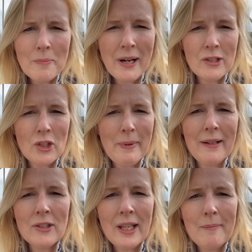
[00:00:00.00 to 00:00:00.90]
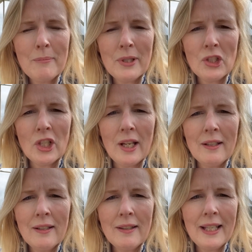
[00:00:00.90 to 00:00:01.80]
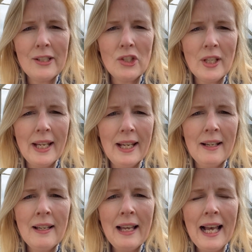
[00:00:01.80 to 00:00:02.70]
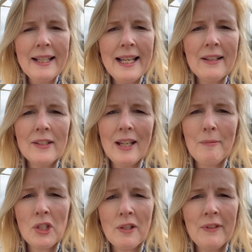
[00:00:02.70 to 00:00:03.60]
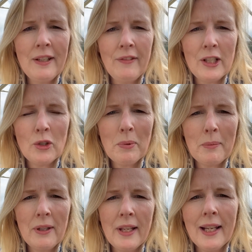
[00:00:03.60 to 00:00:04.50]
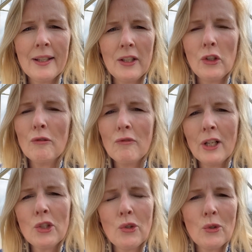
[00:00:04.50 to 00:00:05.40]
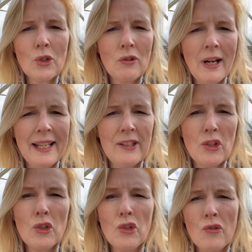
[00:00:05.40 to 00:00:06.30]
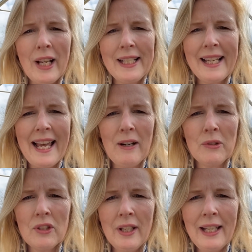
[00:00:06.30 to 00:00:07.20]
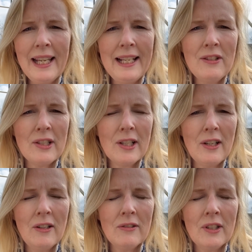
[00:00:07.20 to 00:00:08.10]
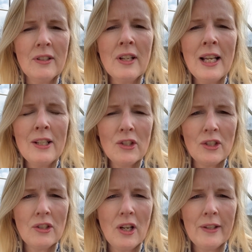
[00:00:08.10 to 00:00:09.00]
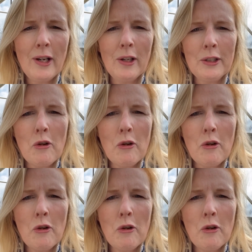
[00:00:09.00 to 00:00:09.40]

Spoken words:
much about temperature this year, and now the temperatures have lifted, you're probably thinking that you can rush your trays straight out into the garden to start the hardening